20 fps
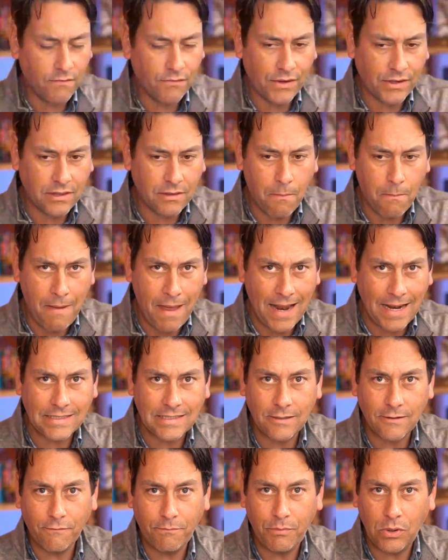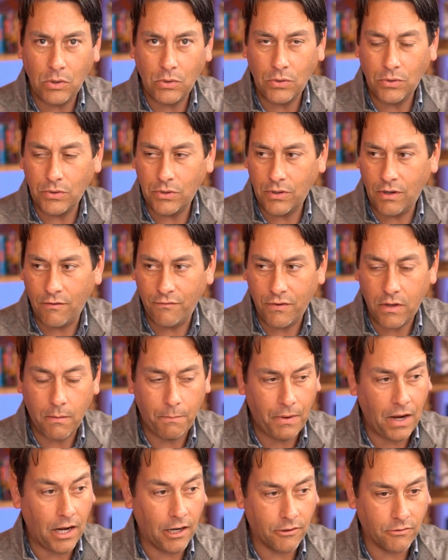like the massive bowl of
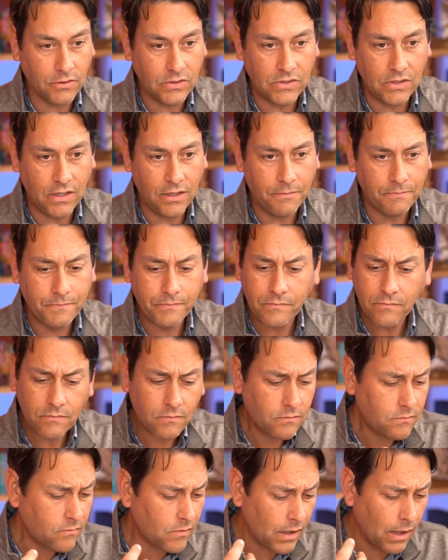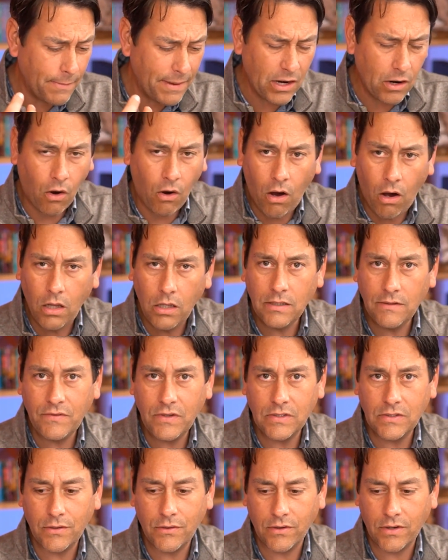hypocrisy about all of
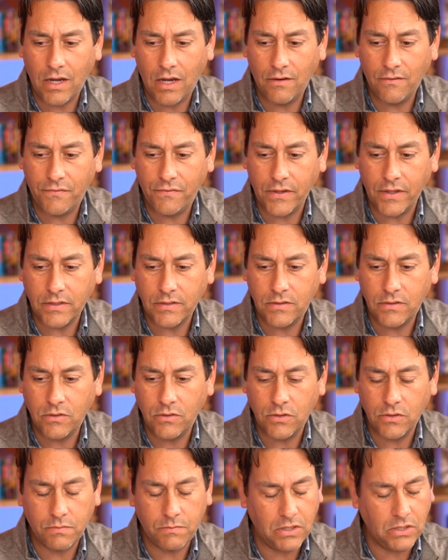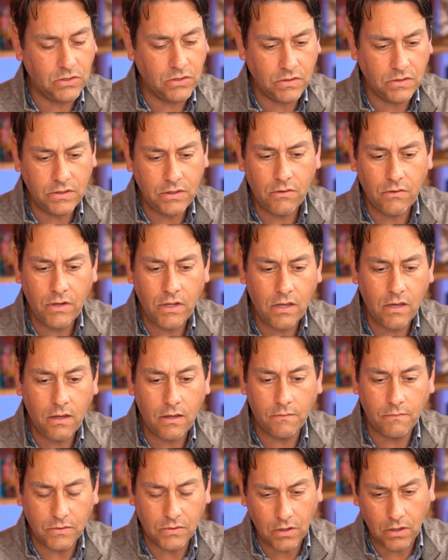these other conflicts you just mentioned
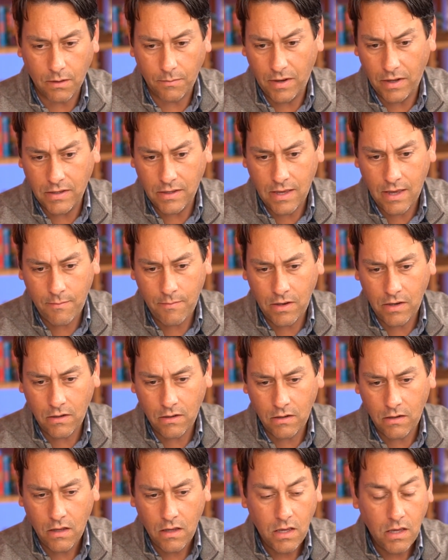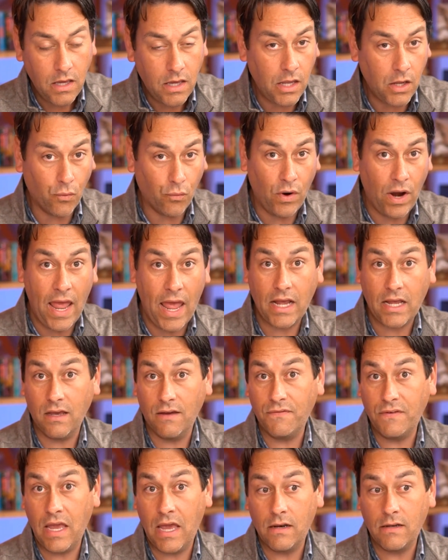Syria, we talk about Yemen, Iraq,
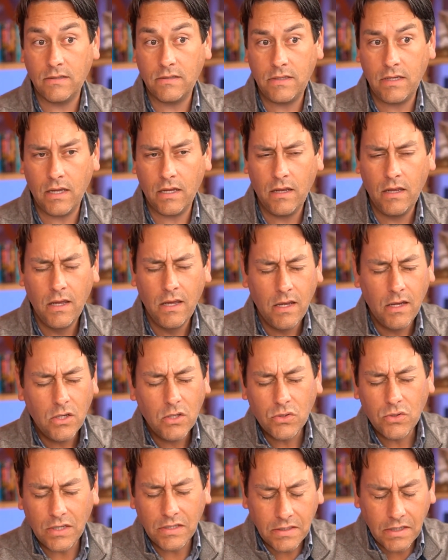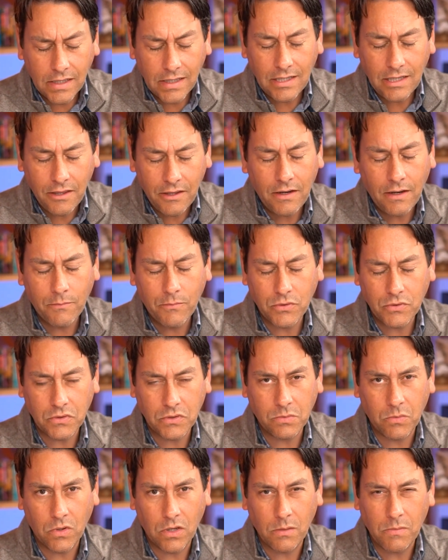Afghanistan. So I dug into the numbers
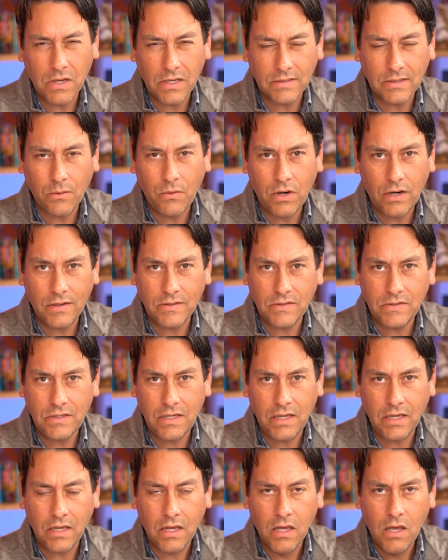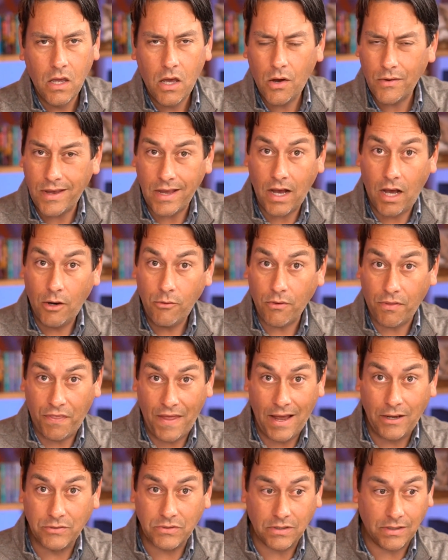this morning because I wanted to see okay,
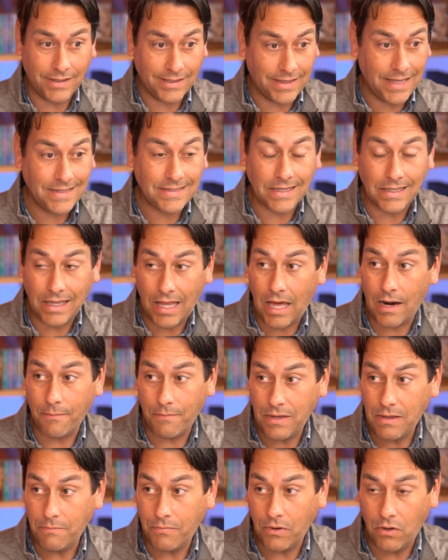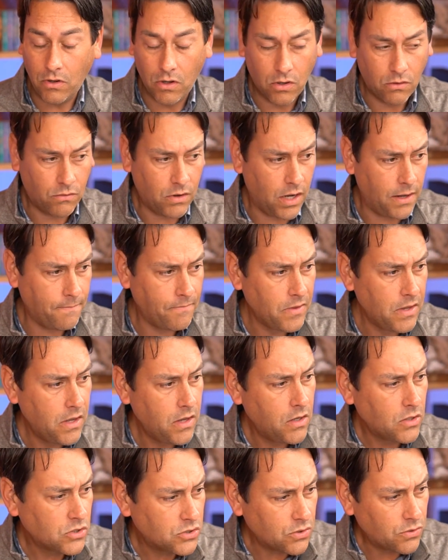100,000, like that's a lot of people, mm-hmm. right?
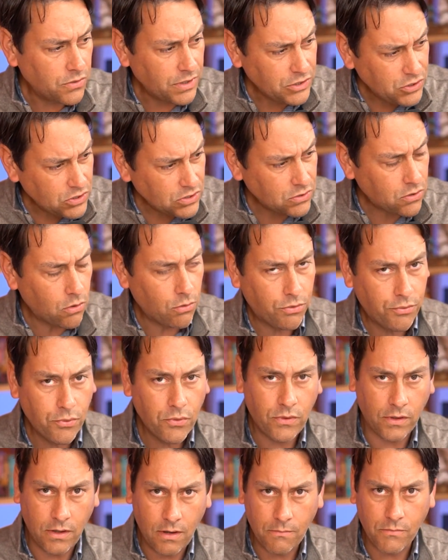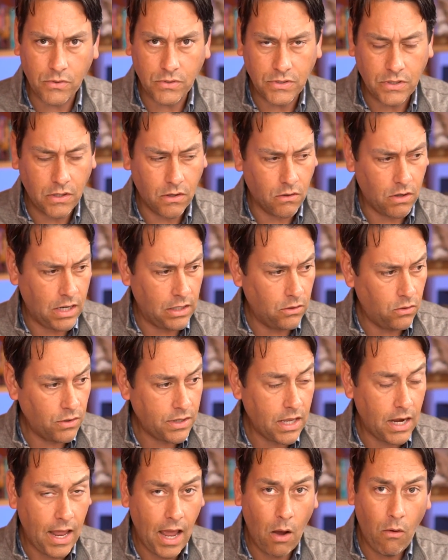So let's just go through the numbers here and
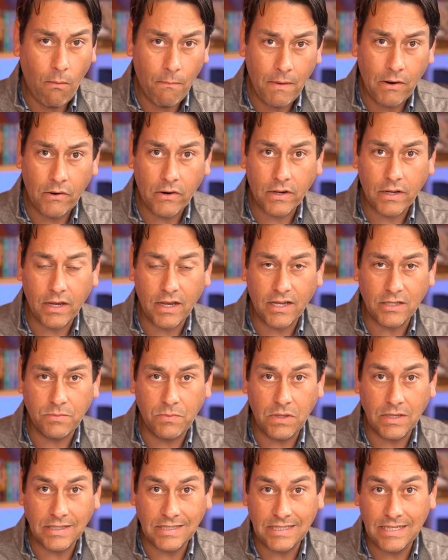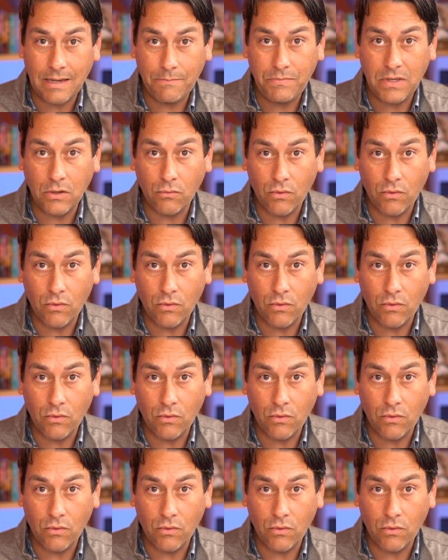look at how America has been accepting